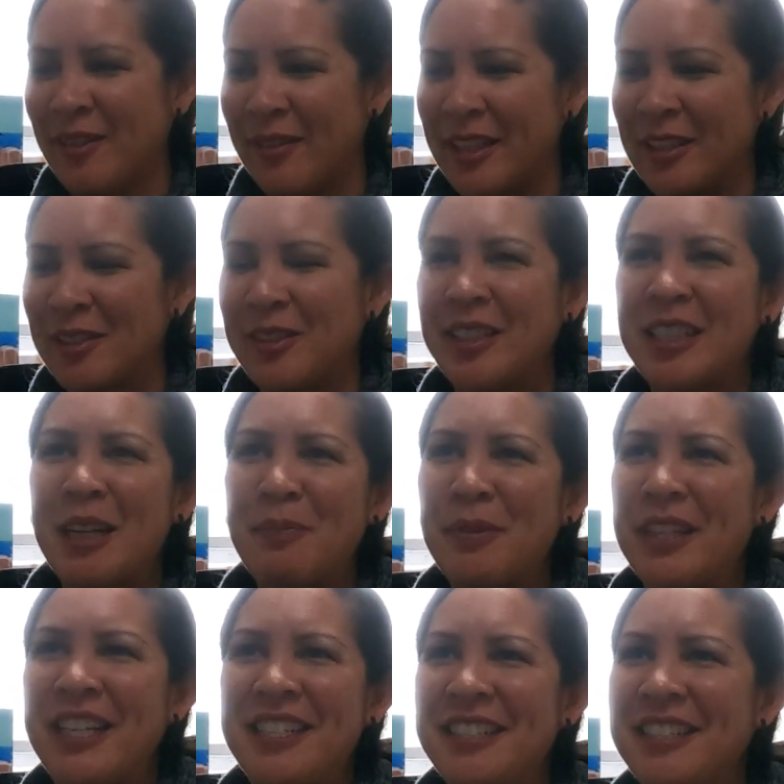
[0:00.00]
went through a
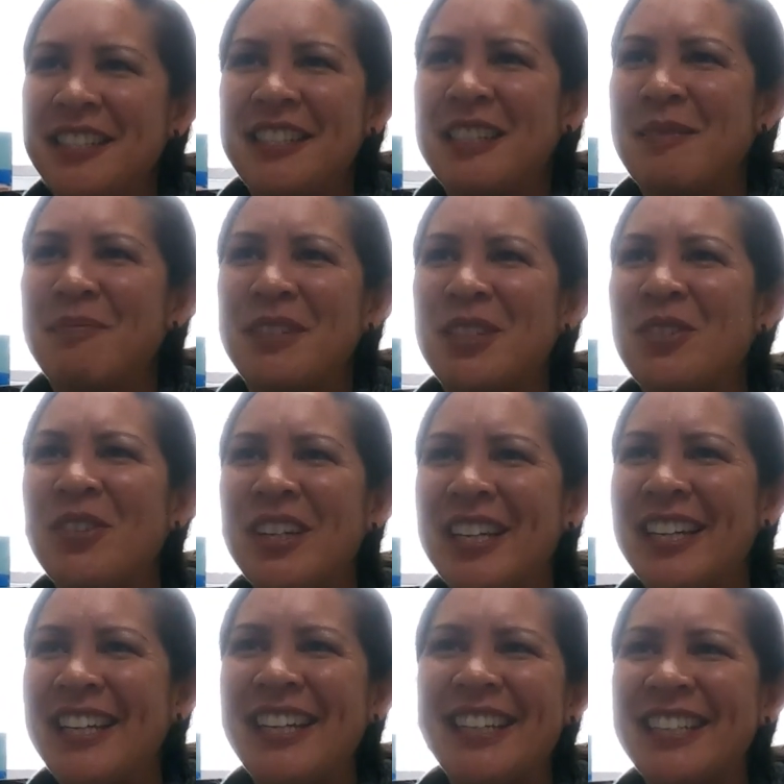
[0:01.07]
couple engines in
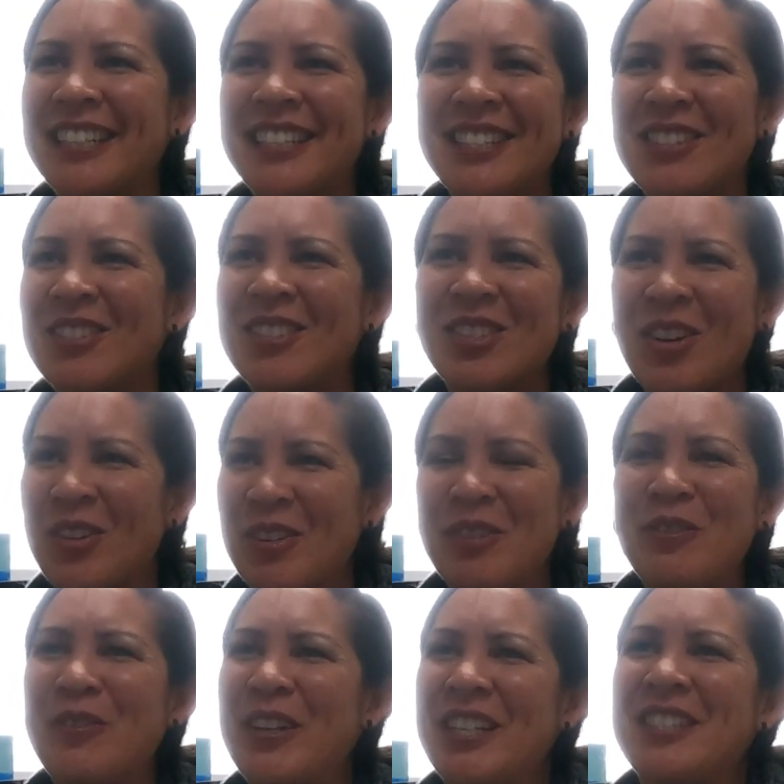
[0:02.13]
between,
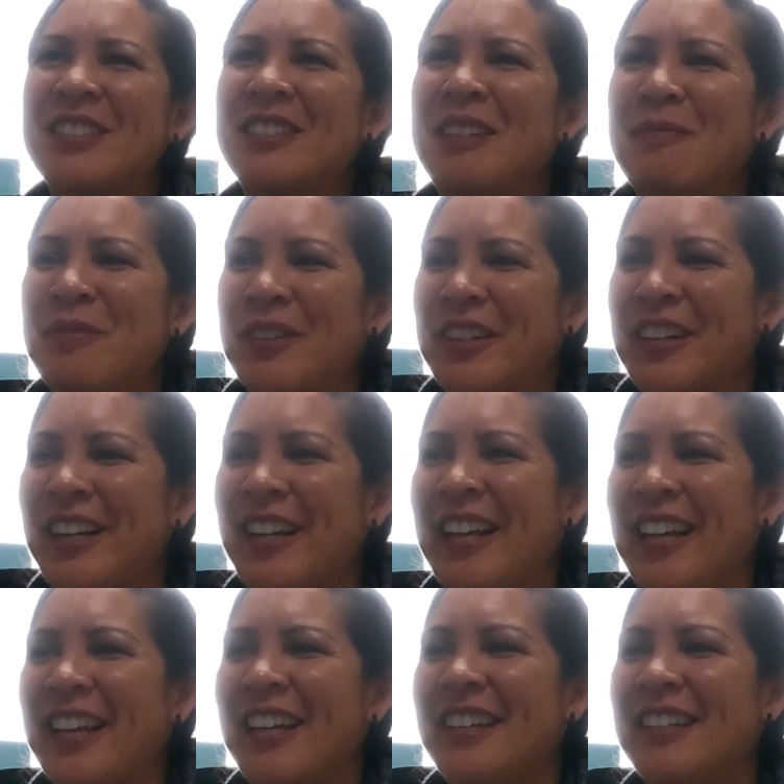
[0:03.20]
total fixer-upper,
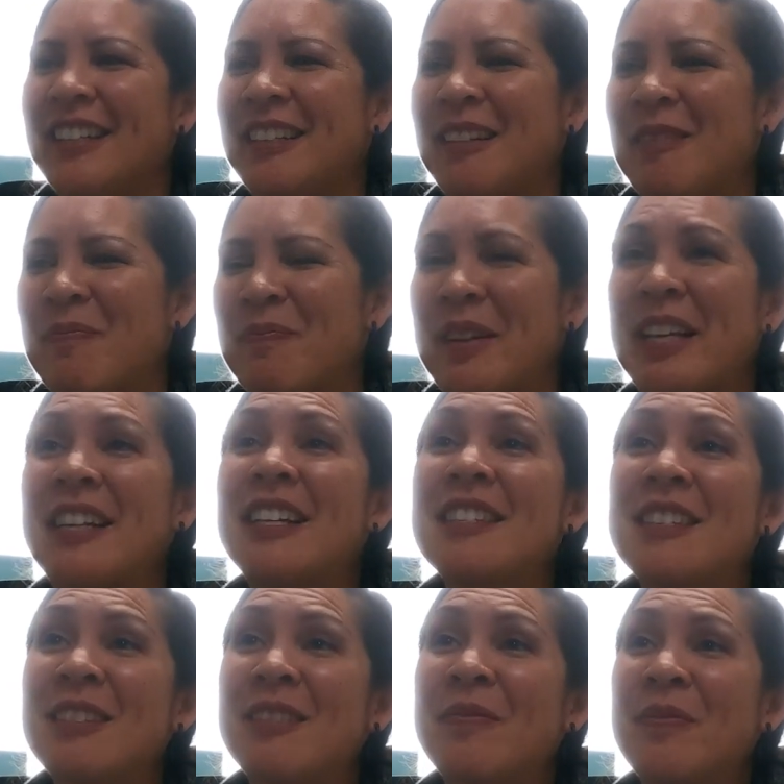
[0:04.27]
and my
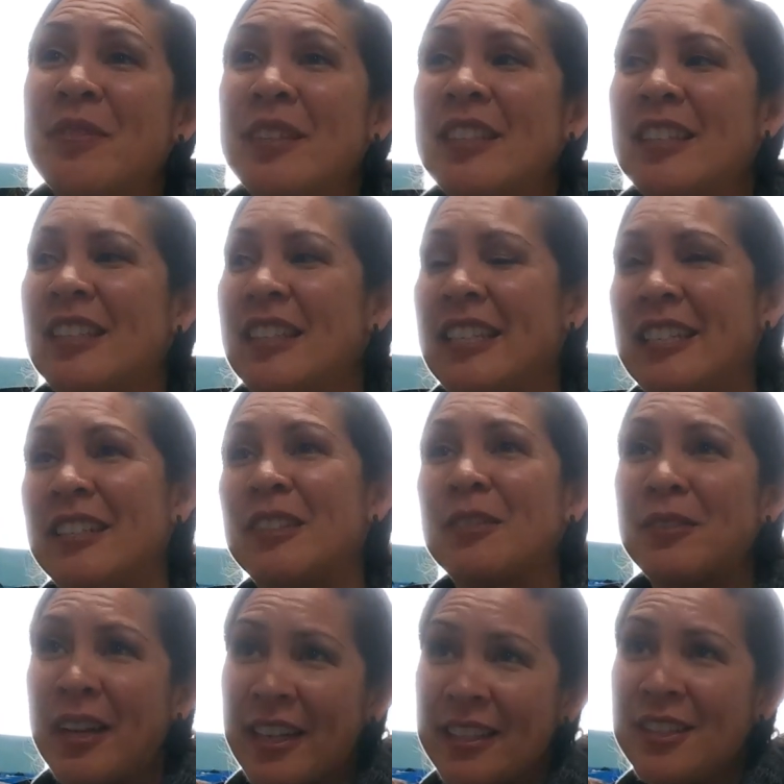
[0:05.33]
cousin needed
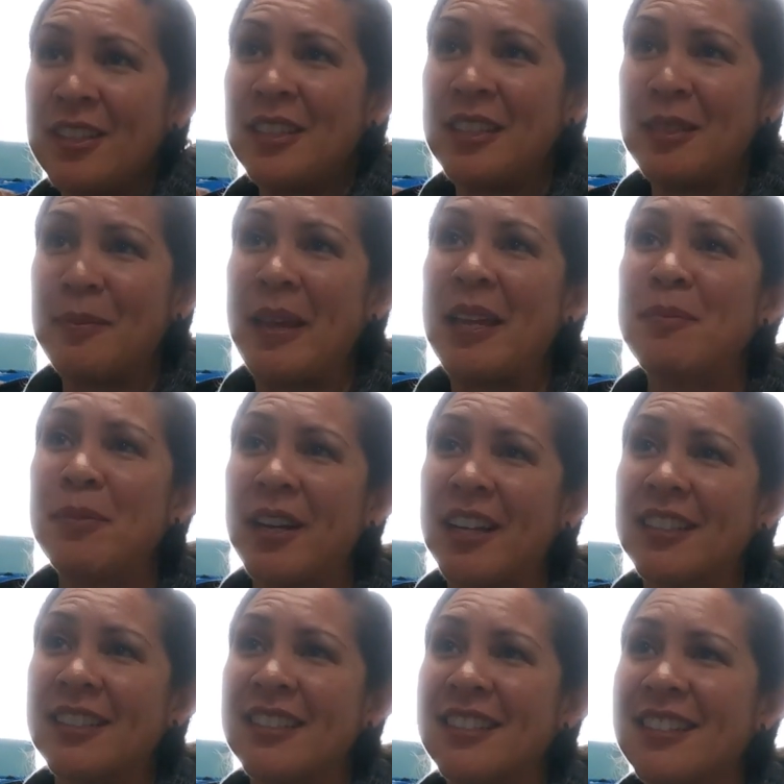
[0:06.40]
a ride to his band
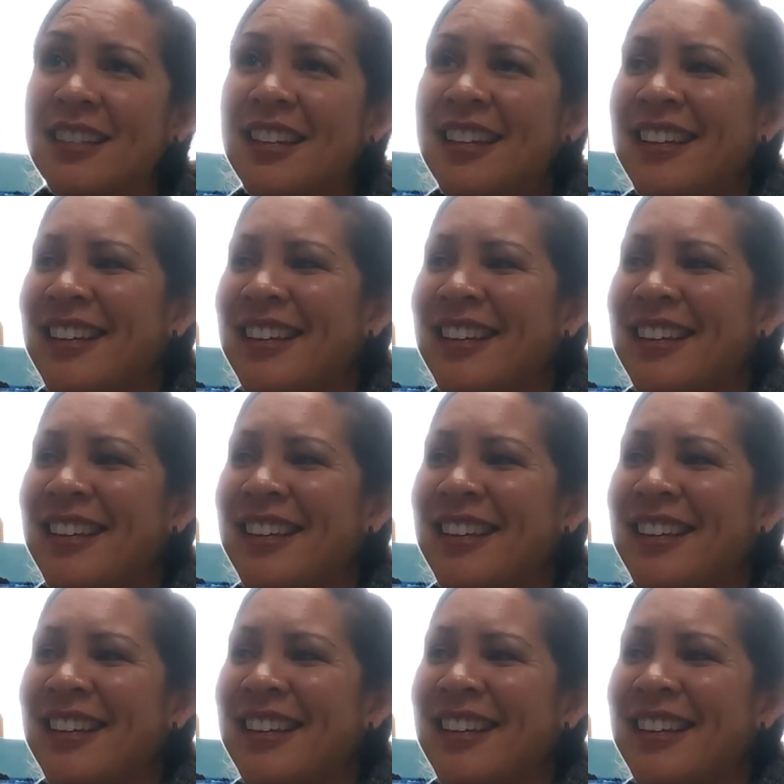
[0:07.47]
practice.